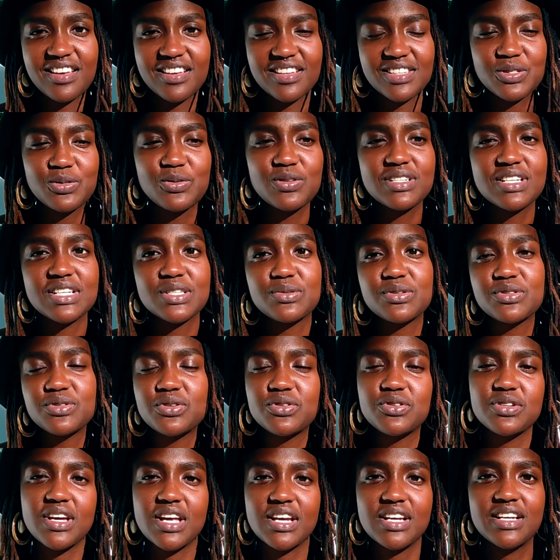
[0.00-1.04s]
School just wants you
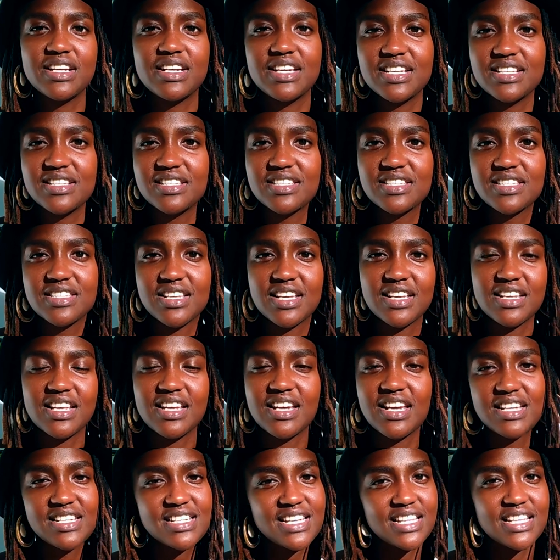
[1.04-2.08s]
to get grades and
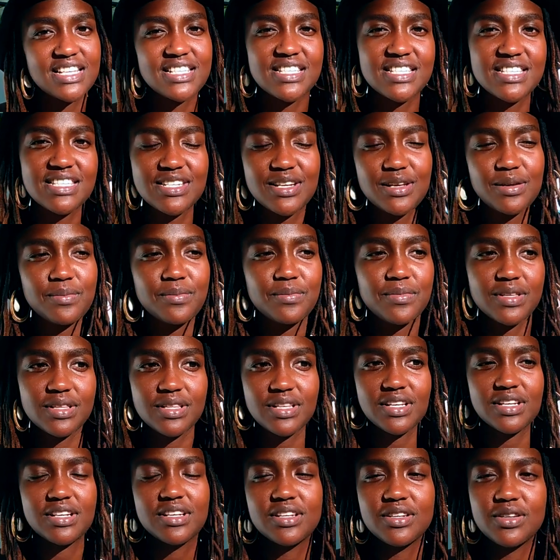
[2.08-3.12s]
then enter the system, and
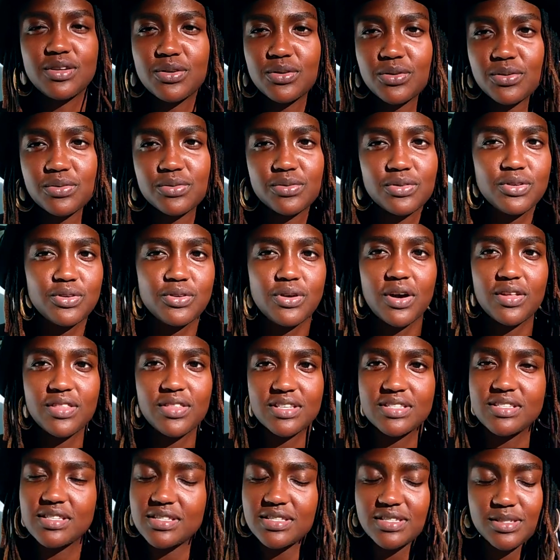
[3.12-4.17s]
then you know how the
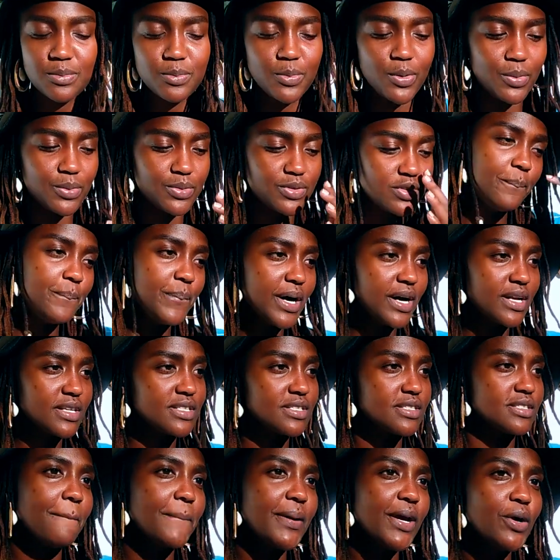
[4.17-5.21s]
system goes.
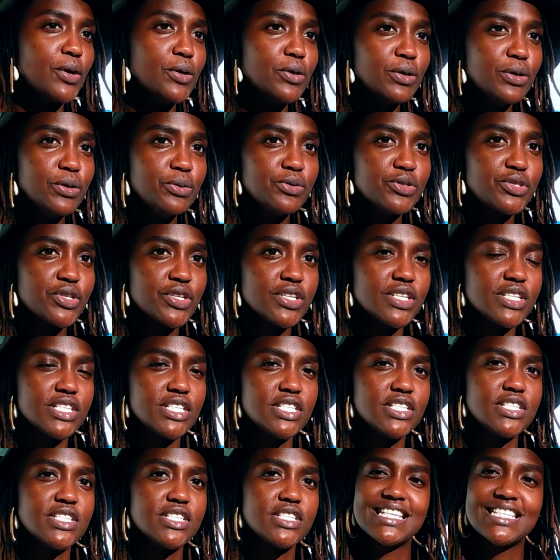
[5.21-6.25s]
But my conclusion
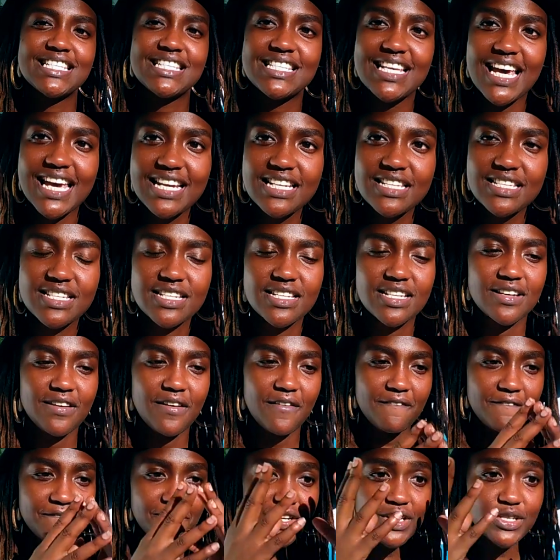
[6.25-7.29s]
is sight,
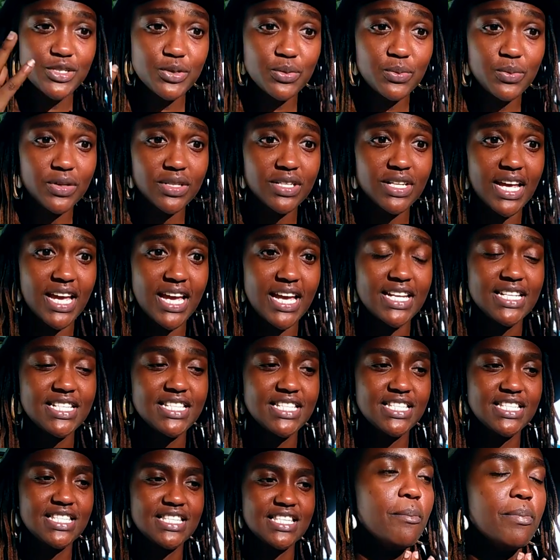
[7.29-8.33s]
visual
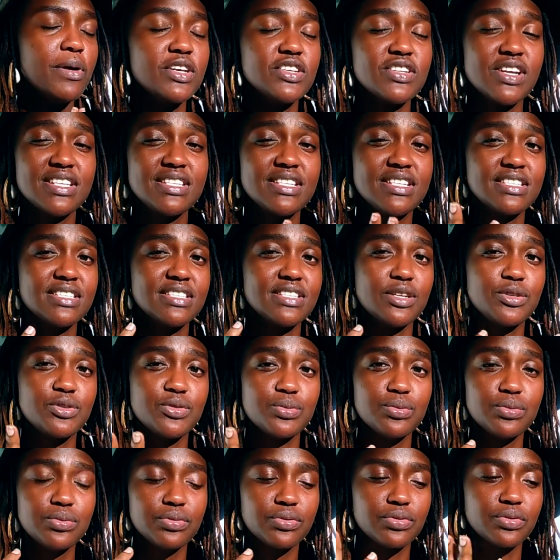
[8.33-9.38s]
aids. Pinterest is the
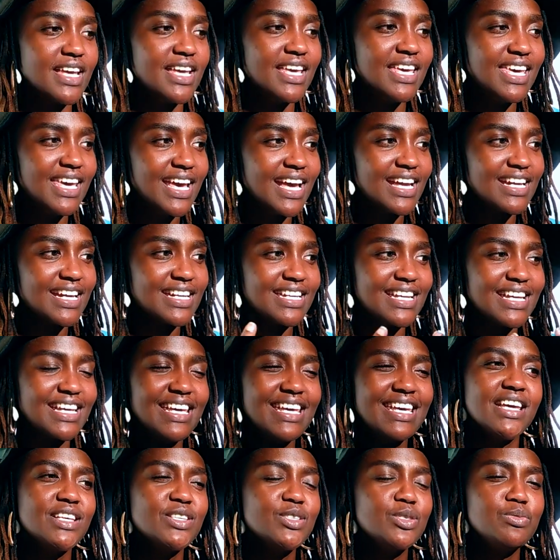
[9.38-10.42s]
truth. Hearing
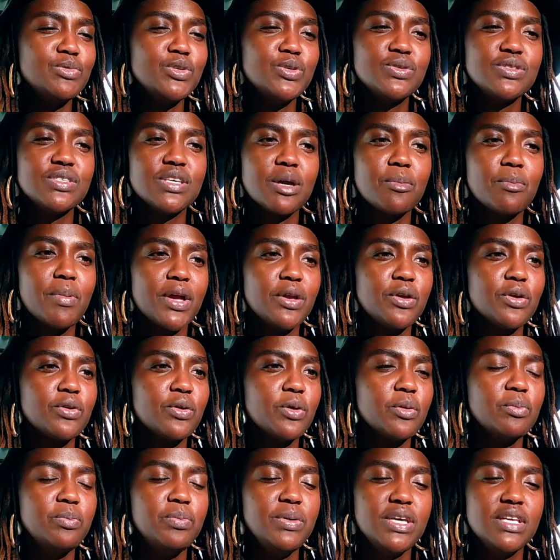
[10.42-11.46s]
is music,
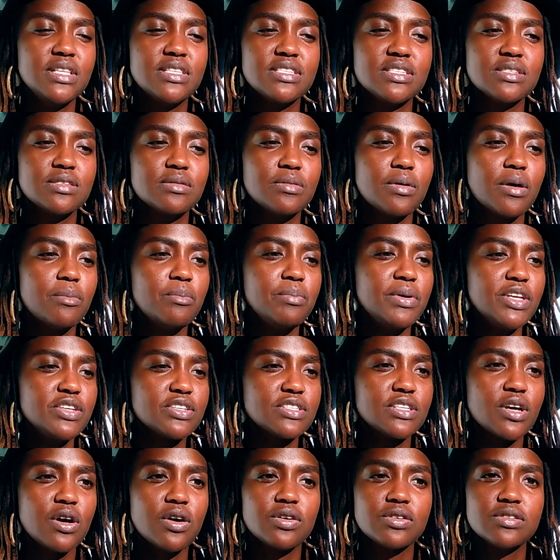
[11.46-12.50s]
binaural beats, beach
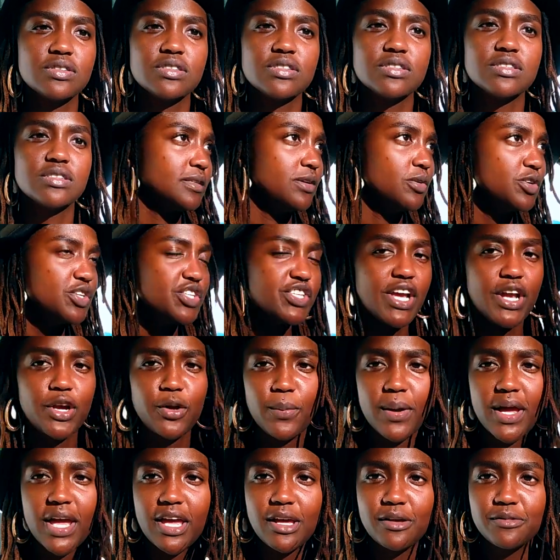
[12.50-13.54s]
sounds, ocean
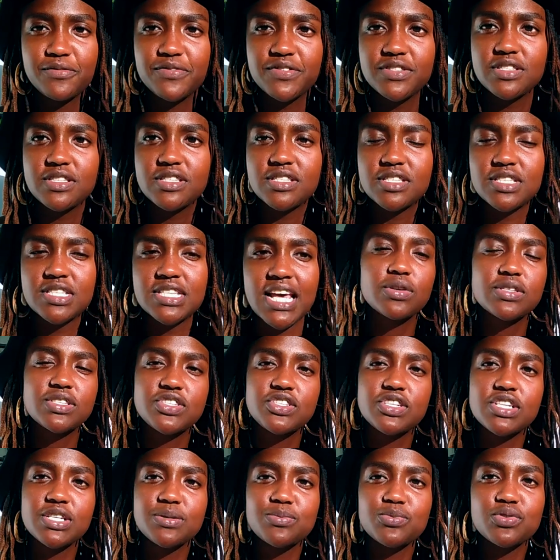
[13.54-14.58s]
waves,
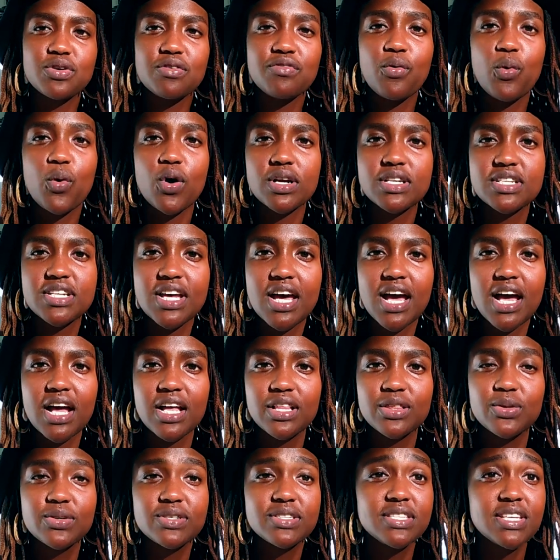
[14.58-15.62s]
streams of water.
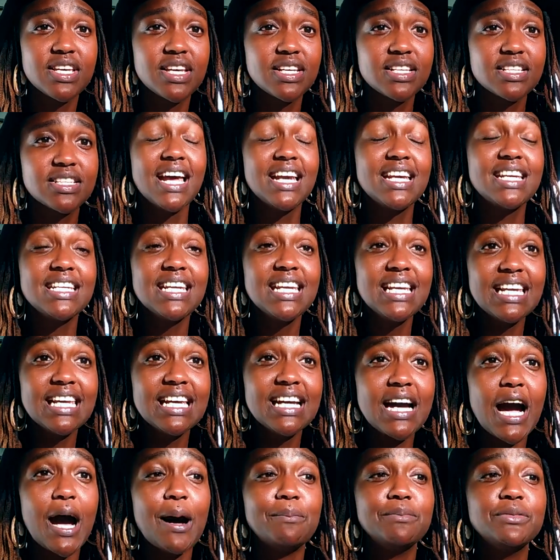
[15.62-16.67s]
Those things really
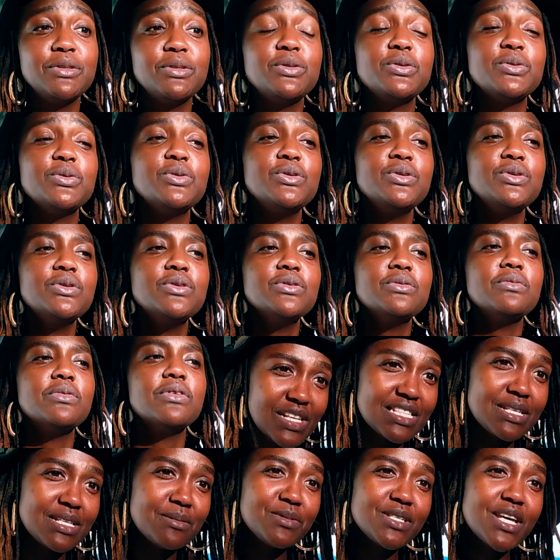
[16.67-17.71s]
come through.
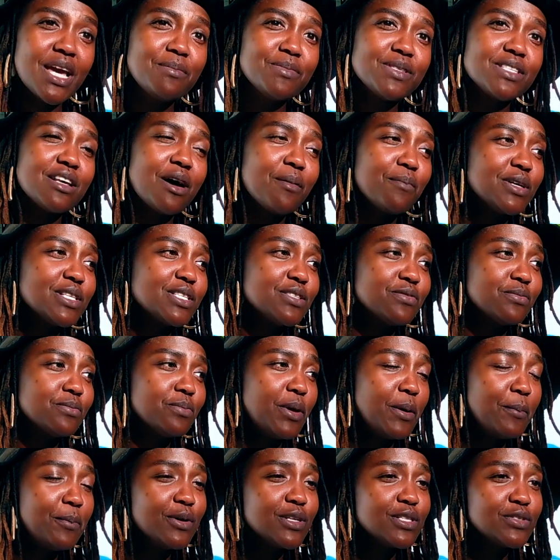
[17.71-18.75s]
Sometimes
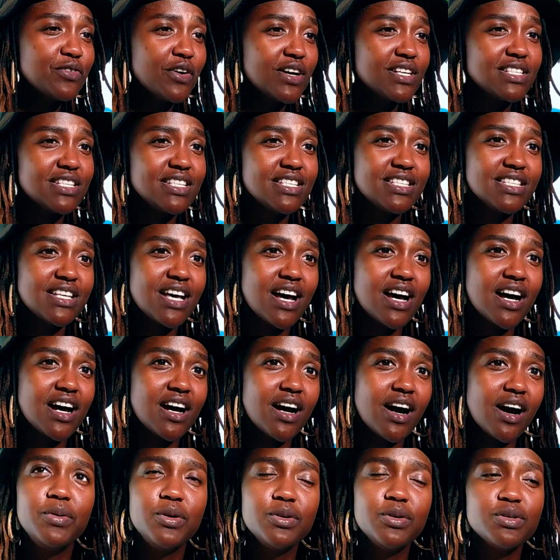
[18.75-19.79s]
people's voices
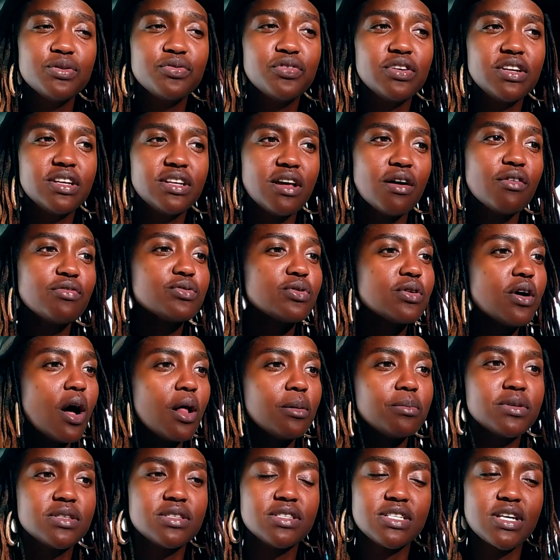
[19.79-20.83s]
are beautiful enough to
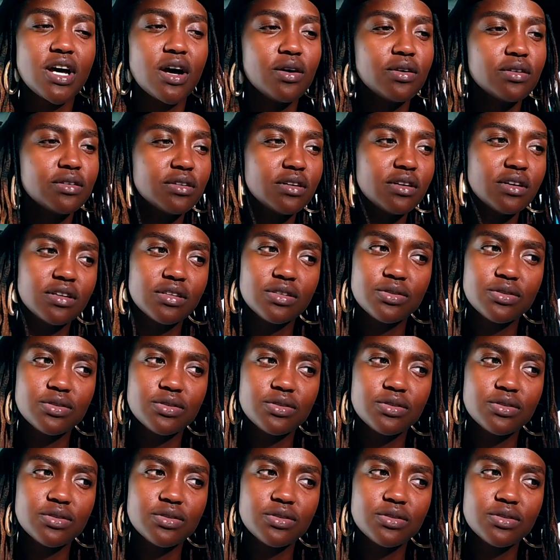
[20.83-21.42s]
calm us down.